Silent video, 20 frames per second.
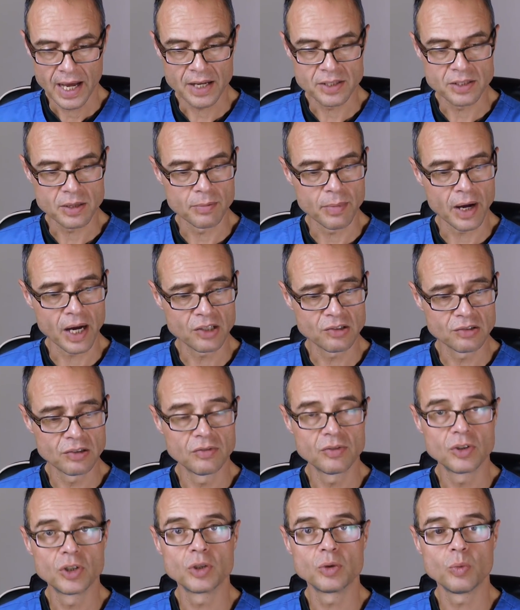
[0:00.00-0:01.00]
As a
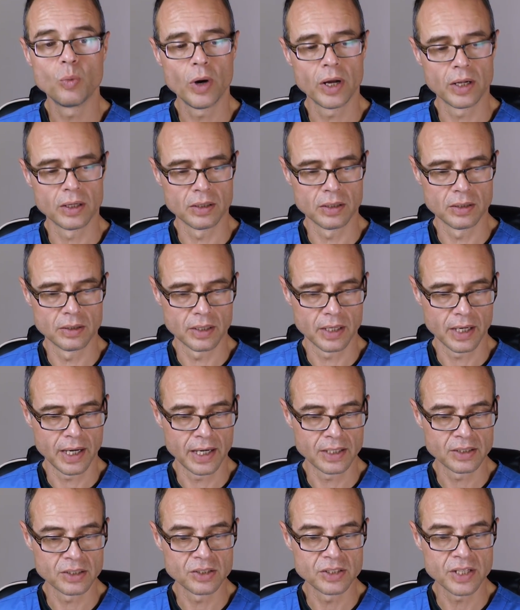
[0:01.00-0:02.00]
matter of goodwill,
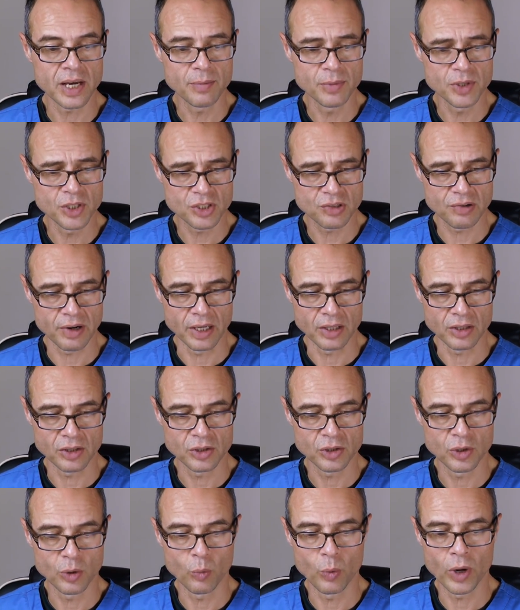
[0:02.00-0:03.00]
and to demonstrate
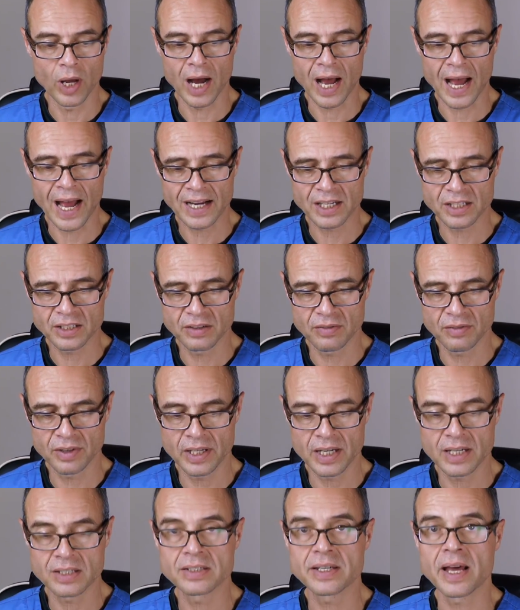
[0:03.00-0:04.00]
that we are
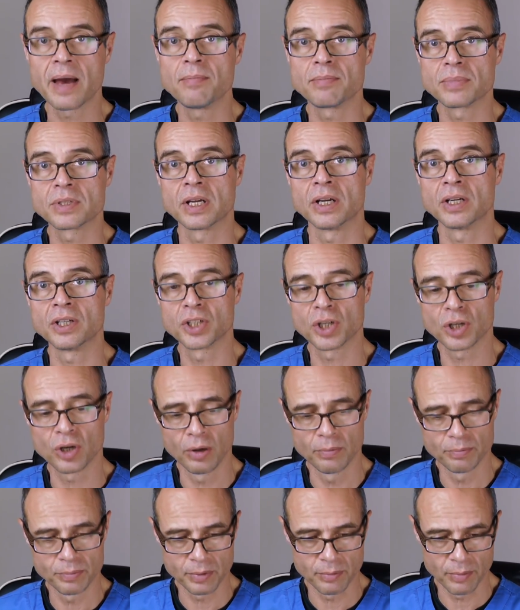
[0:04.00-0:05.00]
actively attempting to
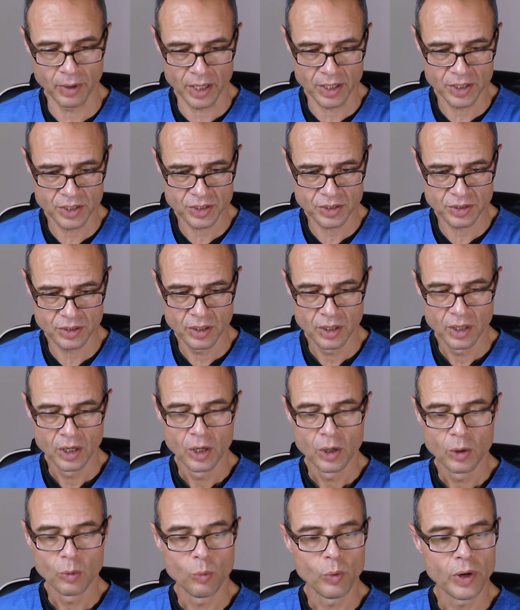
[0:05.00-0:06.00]
compromise,
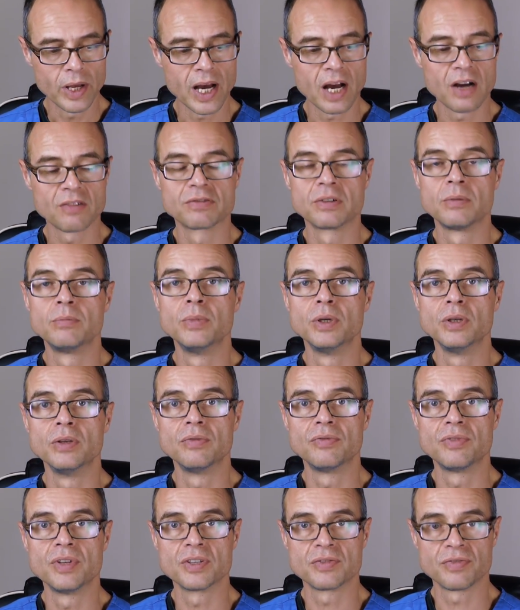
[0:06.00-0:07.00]
we have
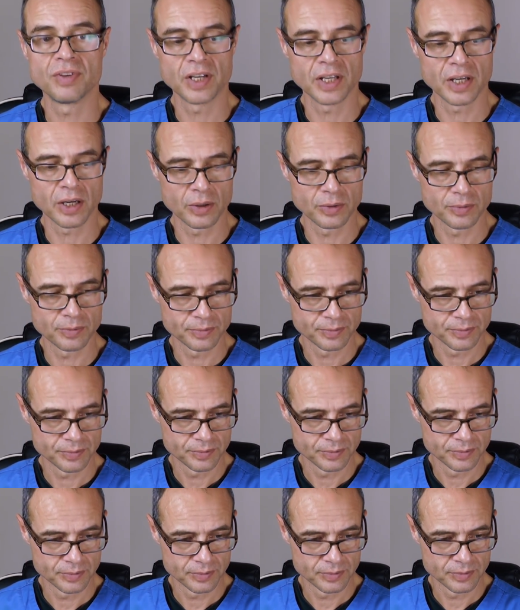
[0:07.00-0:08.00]
removed this video.
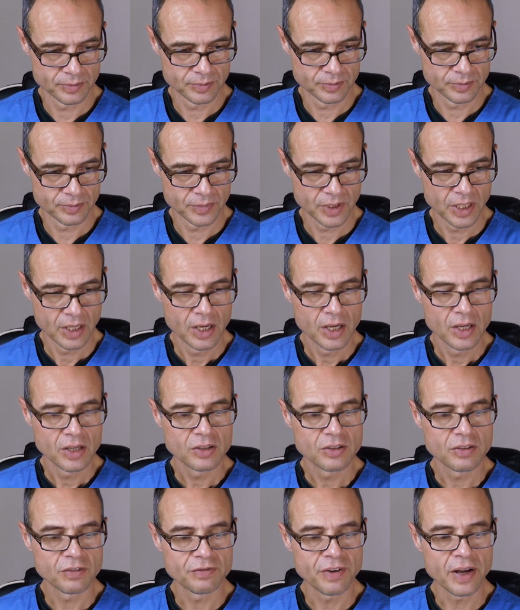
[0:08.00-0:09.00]

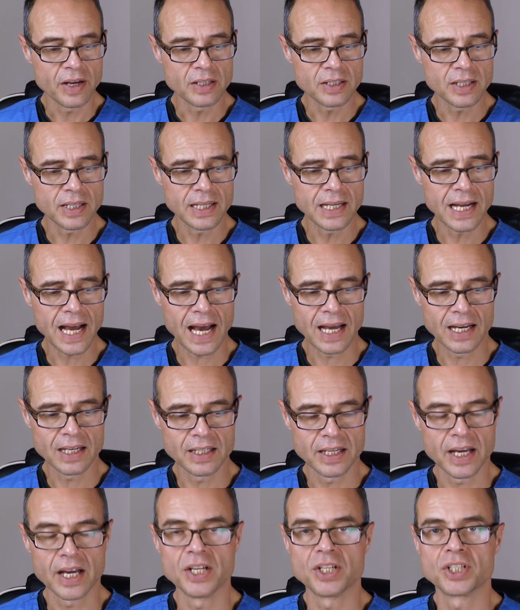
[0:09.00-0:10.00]
Defending
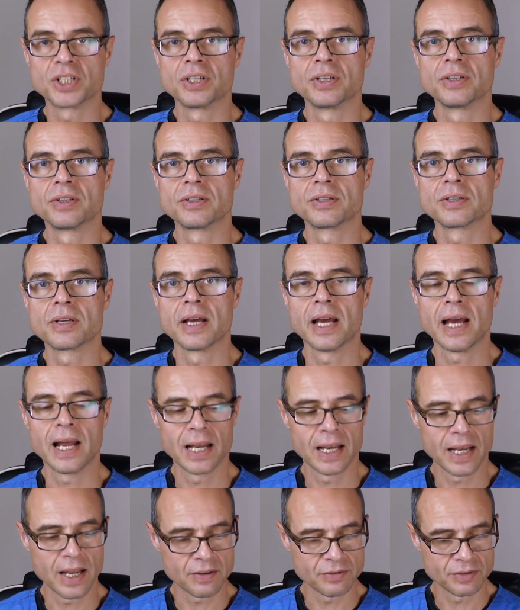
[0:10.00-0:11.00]
allegation
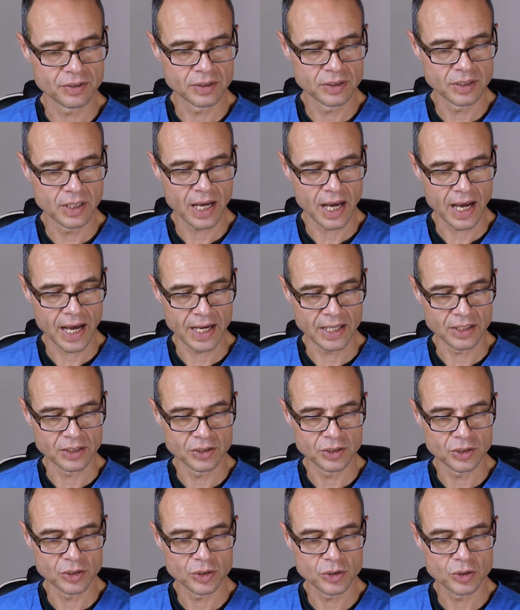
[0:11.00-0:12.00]
11
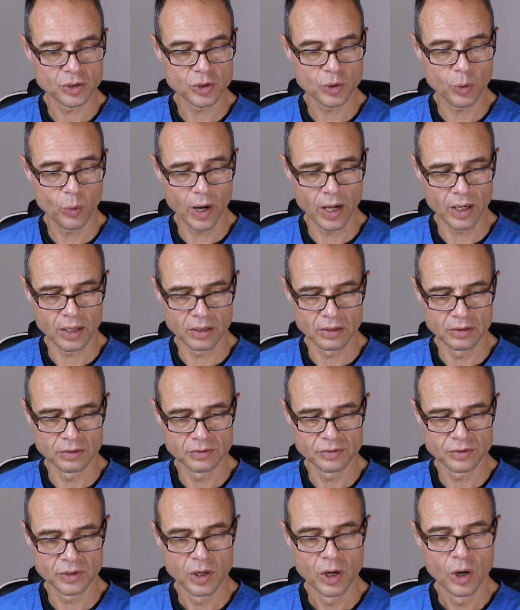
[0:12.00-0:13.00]
and
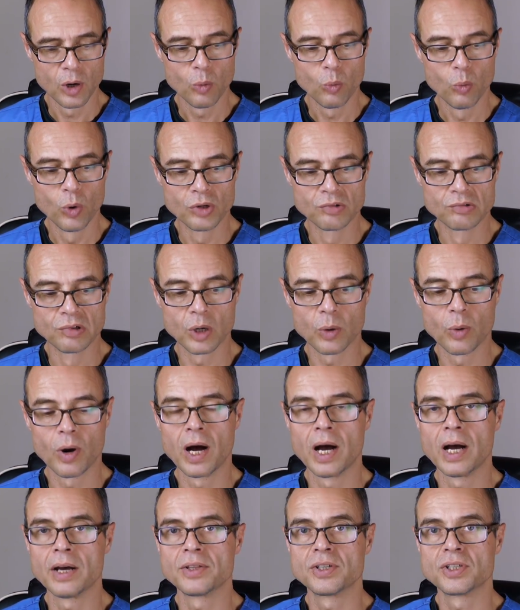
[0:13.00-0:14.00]
12 would
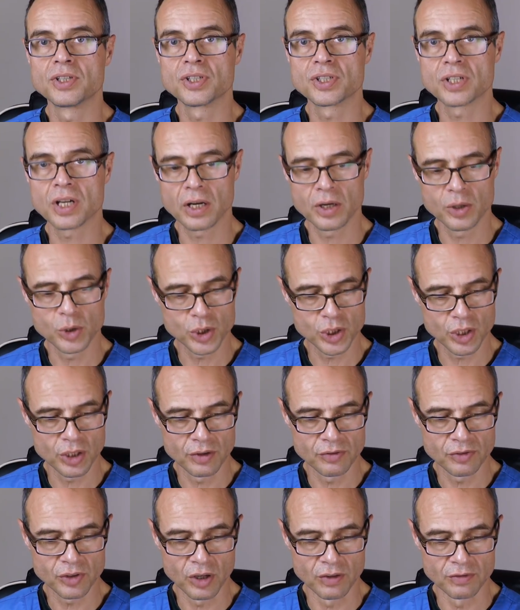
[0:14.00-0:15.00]
require the
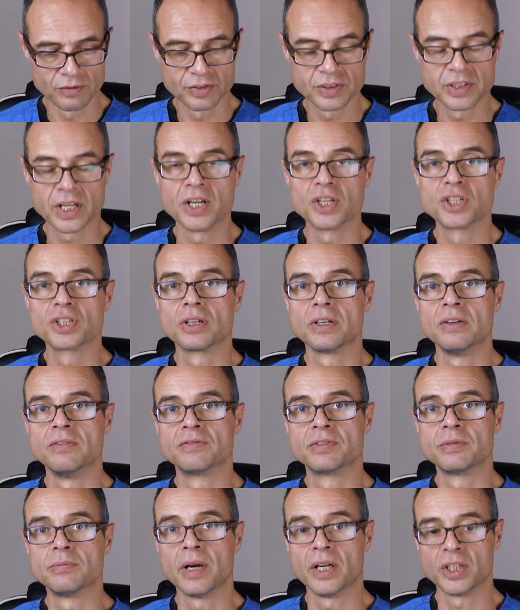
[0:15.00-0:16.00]
disclosure of confidential
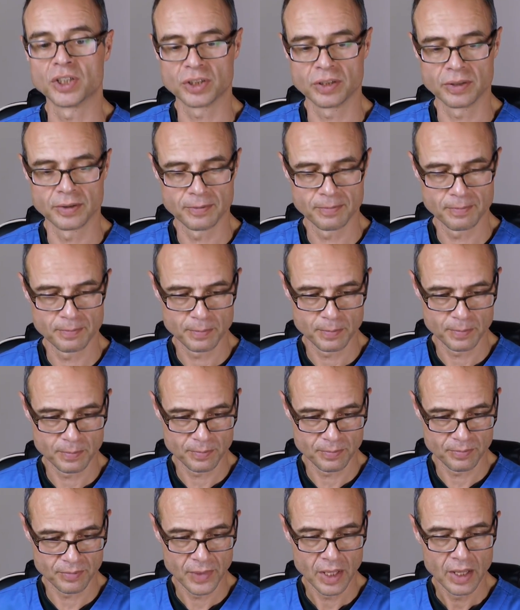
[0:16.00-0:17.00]
information.
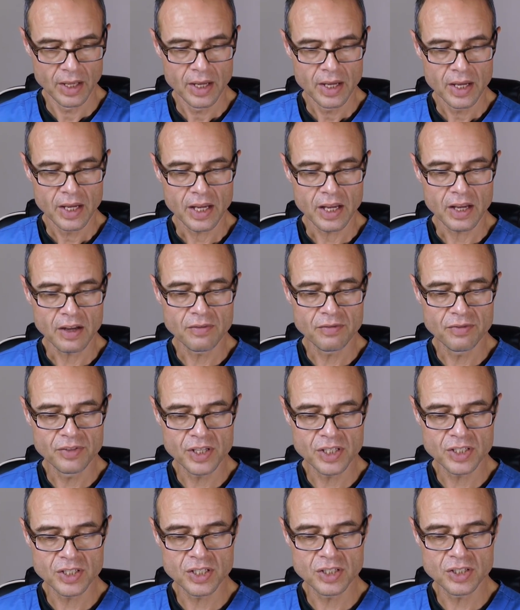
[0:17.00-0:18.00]
If
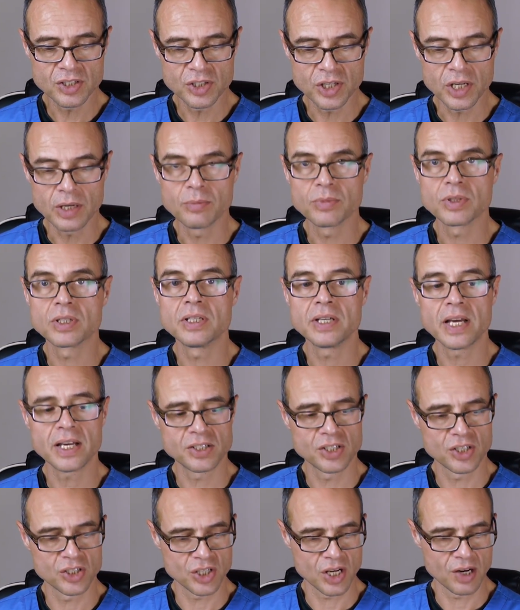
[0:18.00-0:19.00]
this is deemed
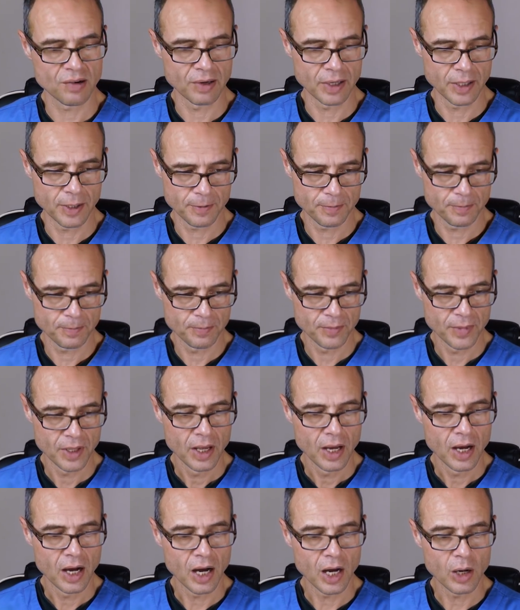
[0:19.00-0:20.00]
necessary,
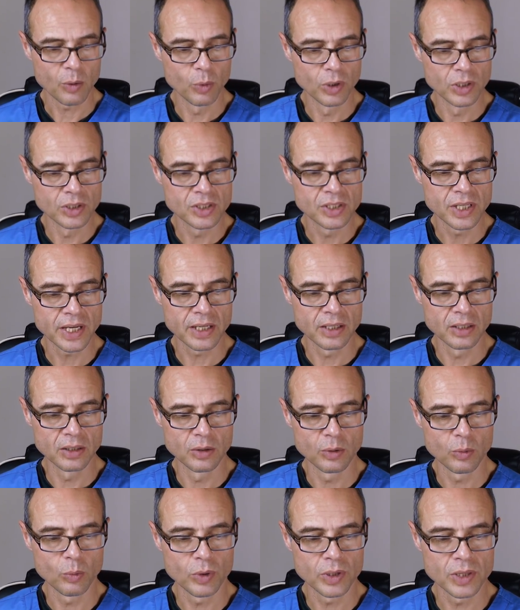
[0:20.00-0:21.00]
I will
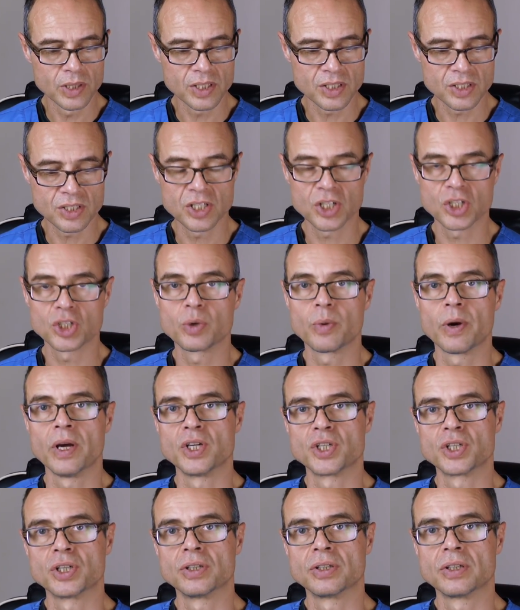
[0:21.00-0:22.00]
deal with this
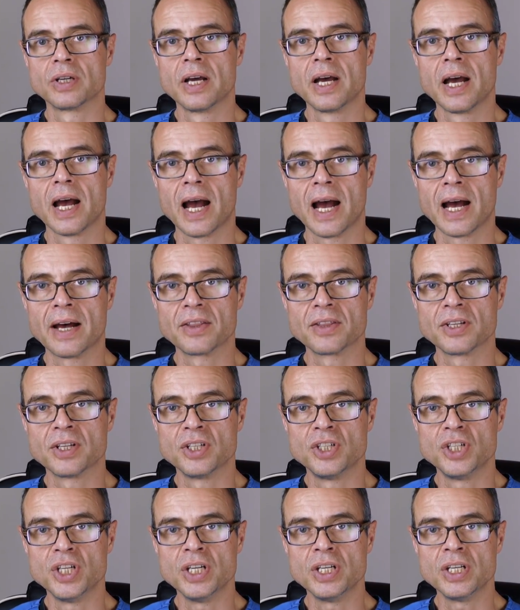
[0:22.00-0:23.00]
situation at
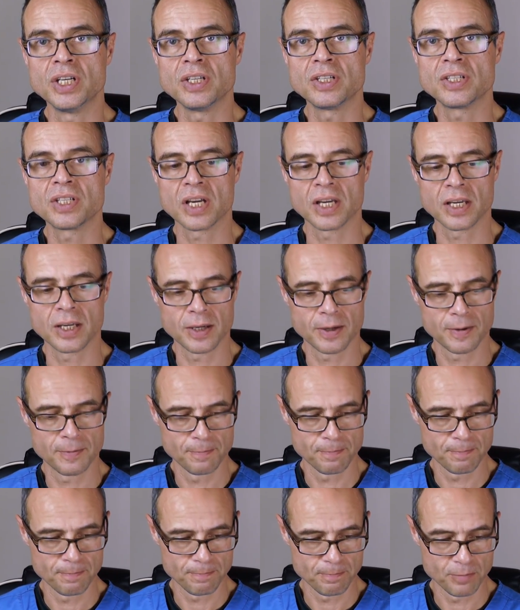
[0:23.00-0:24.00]
the GDC,
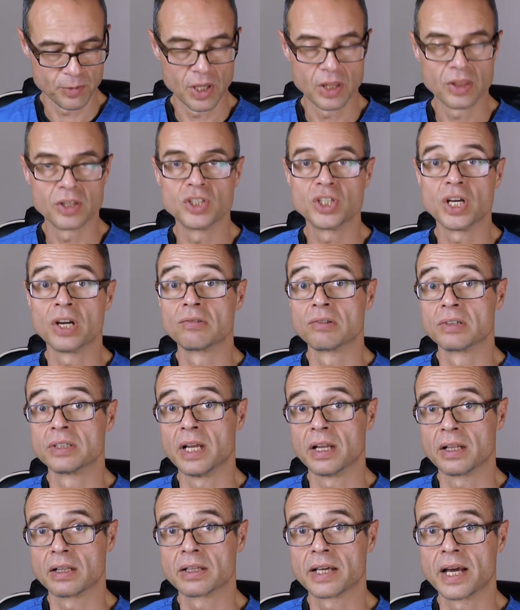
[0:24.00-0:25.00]
the General
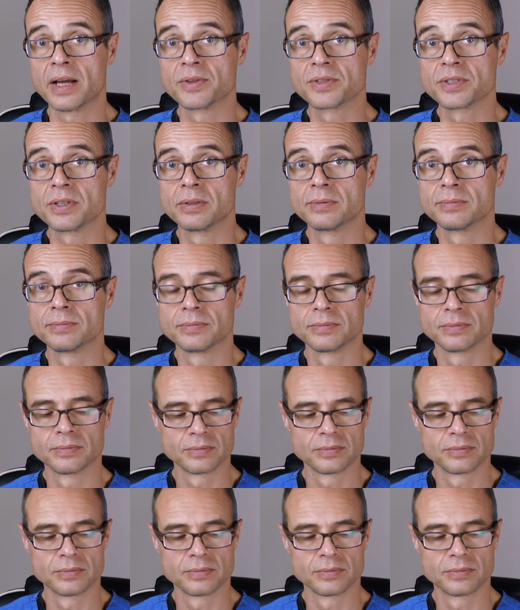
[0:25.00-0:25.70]
Dental Council.